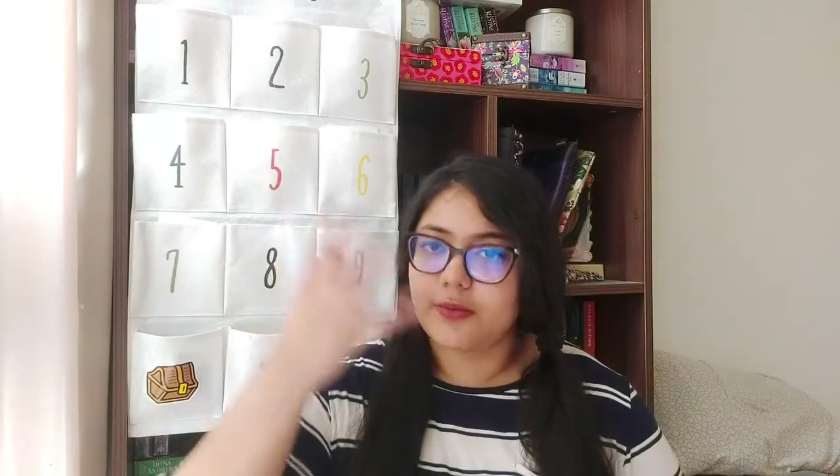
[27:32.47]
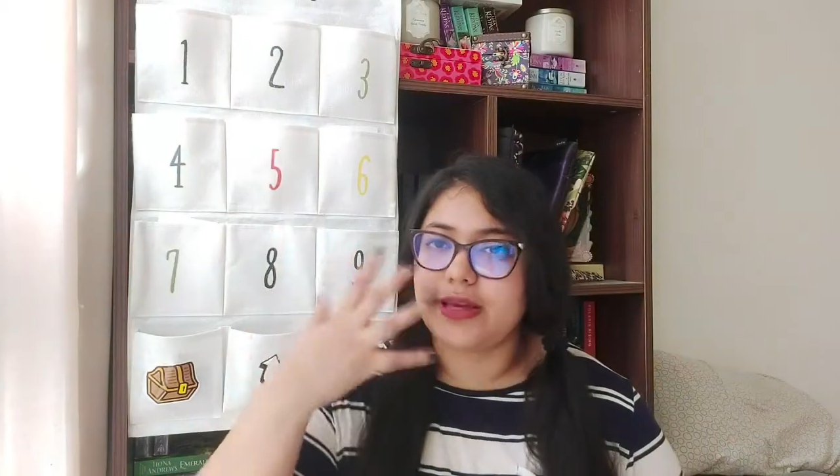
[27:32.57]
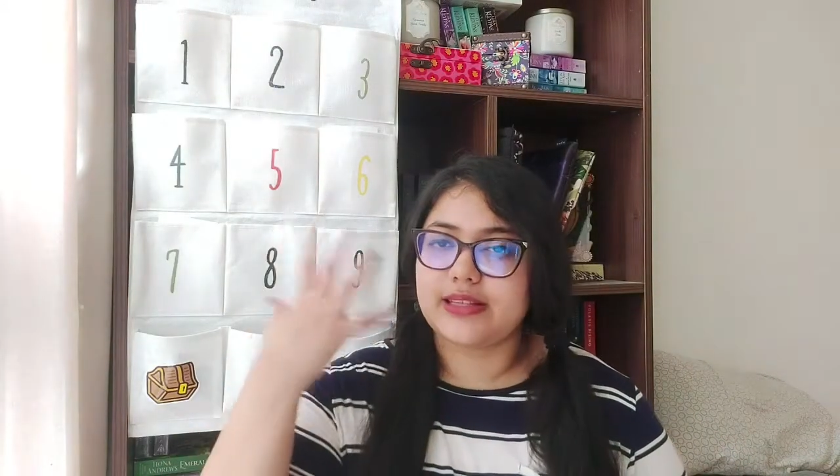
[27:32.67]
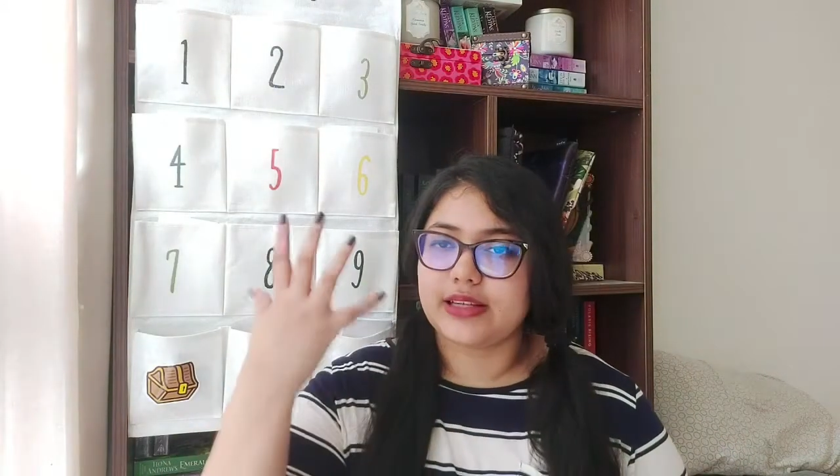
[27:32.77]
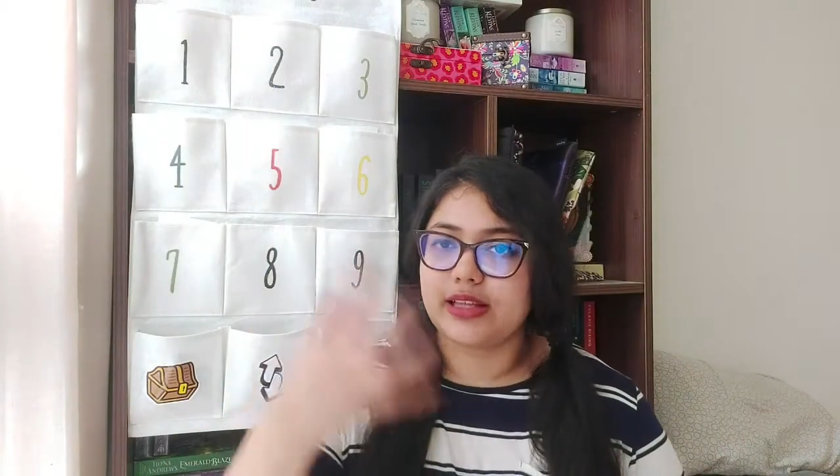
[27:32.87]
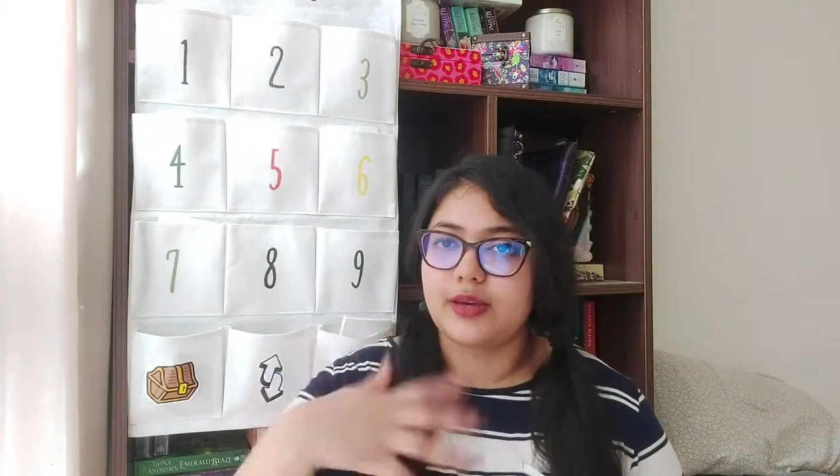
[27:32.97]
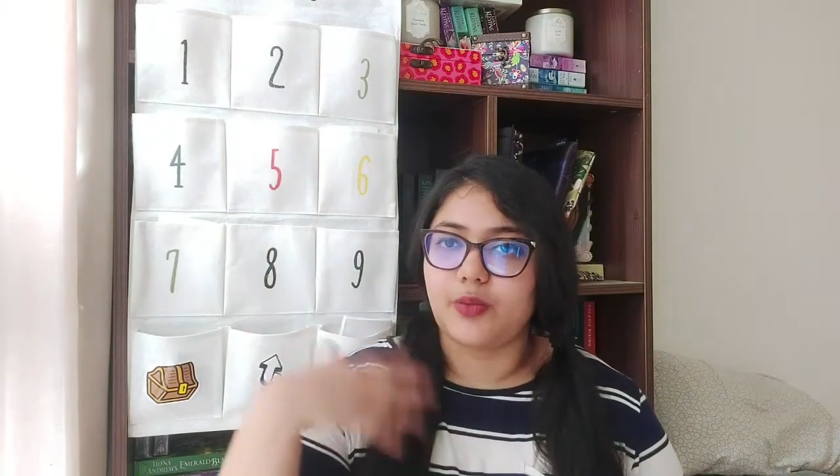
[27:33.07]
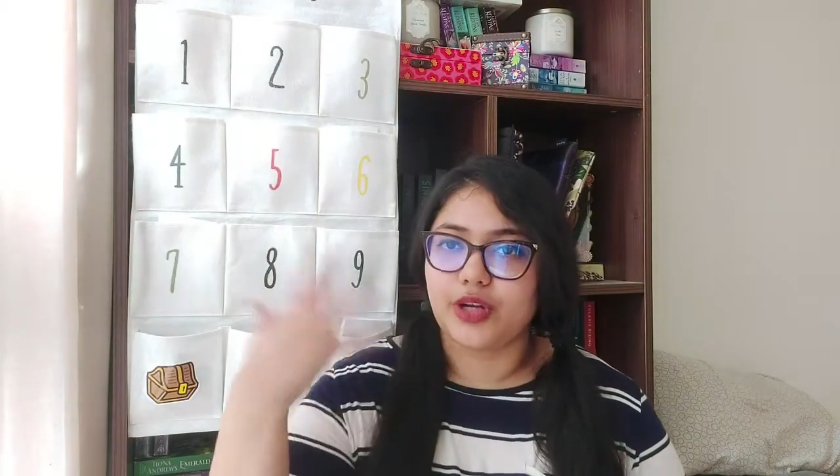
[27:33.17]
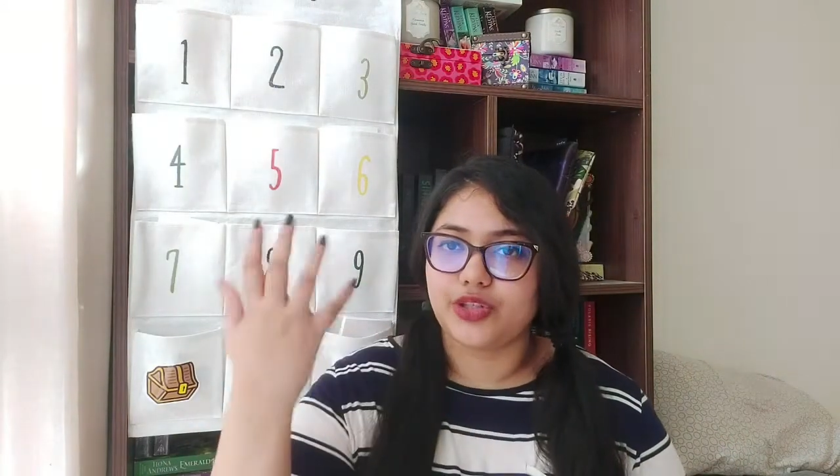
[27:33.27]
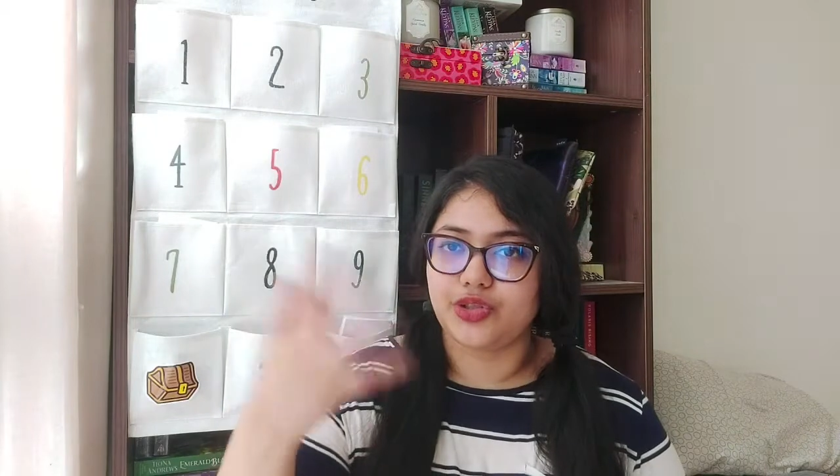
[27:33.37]
basically
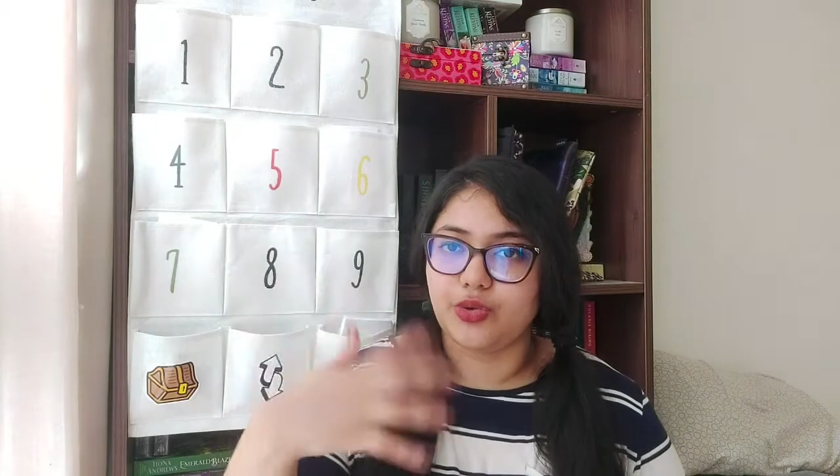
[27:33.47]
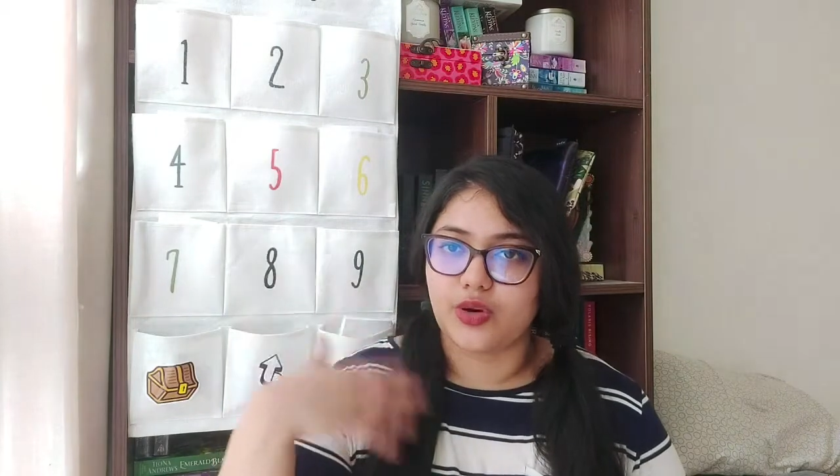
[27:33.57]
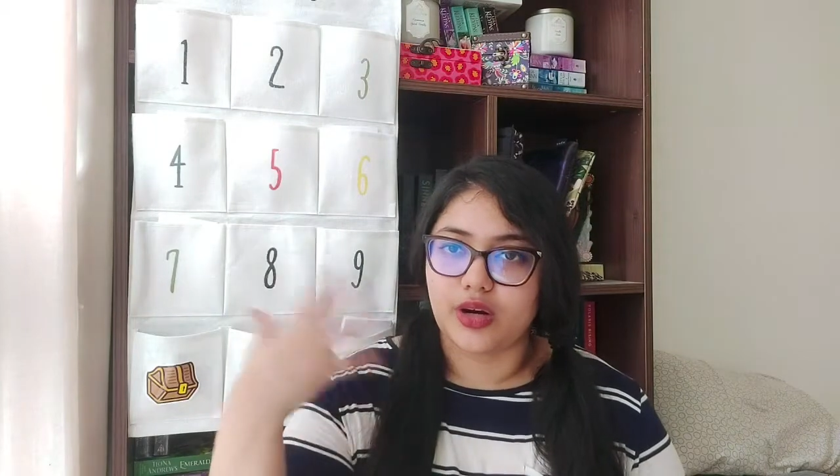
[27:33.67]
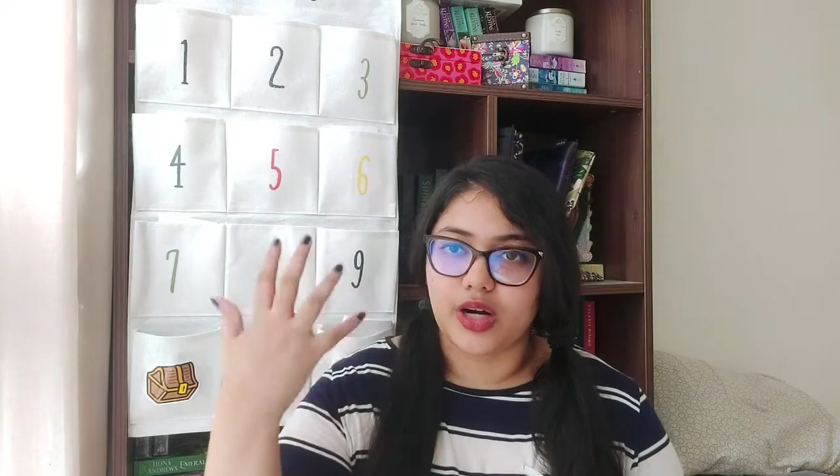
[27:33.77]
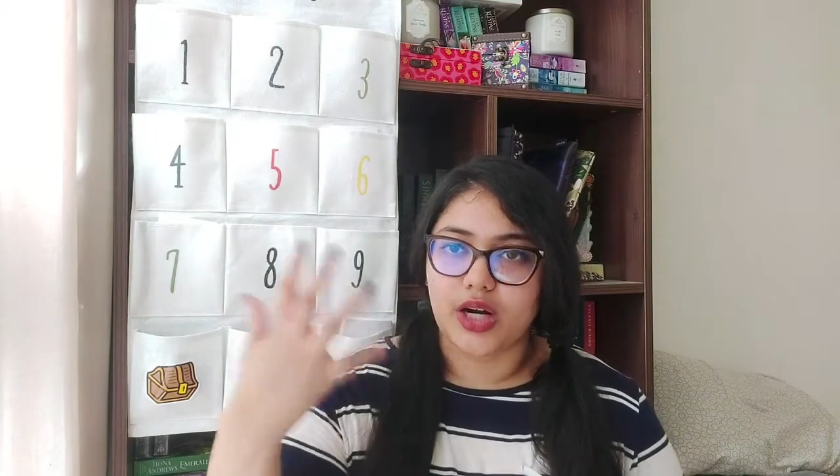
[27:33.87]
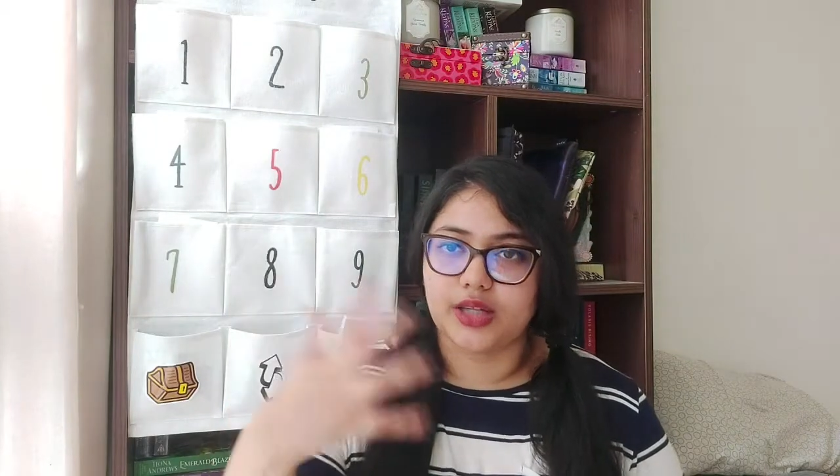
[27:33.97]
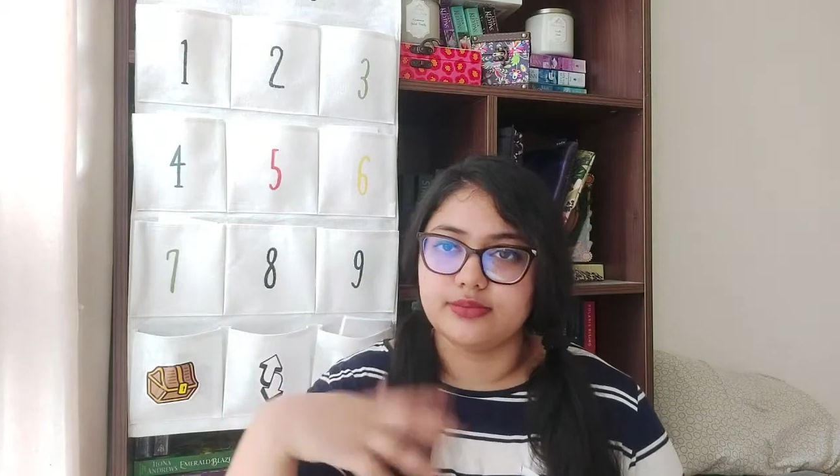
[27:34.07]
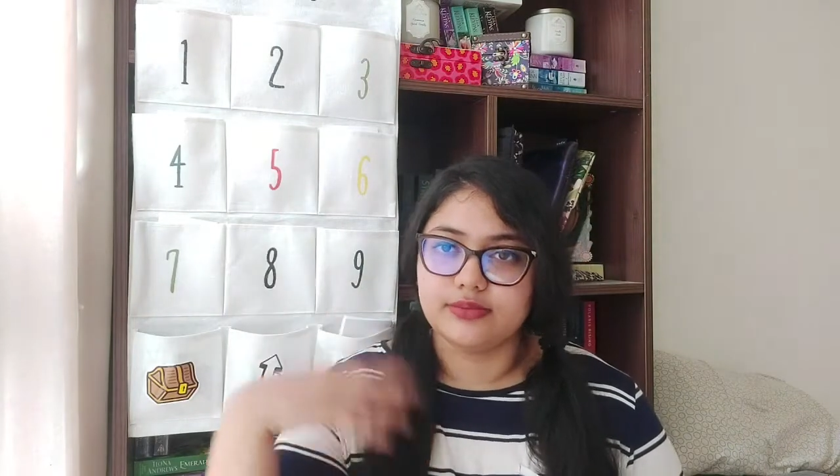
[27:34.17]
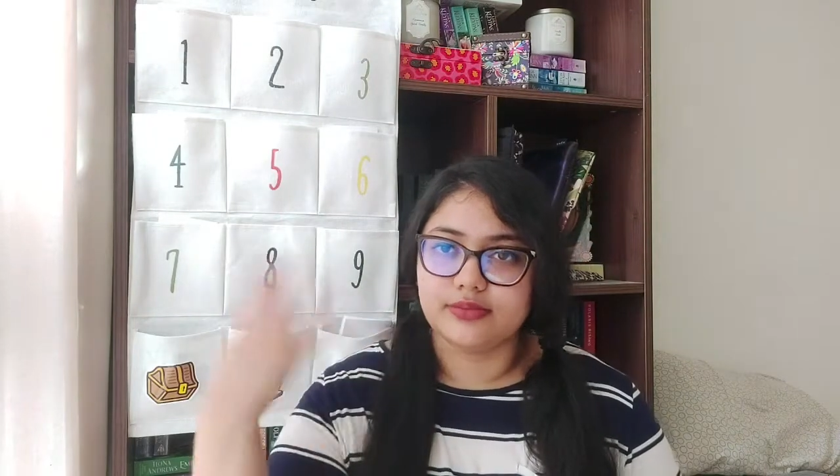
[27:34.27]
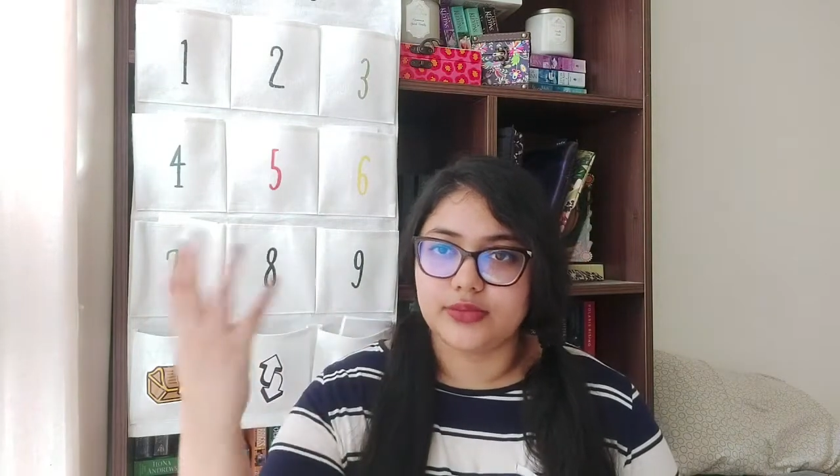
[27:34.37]
what your,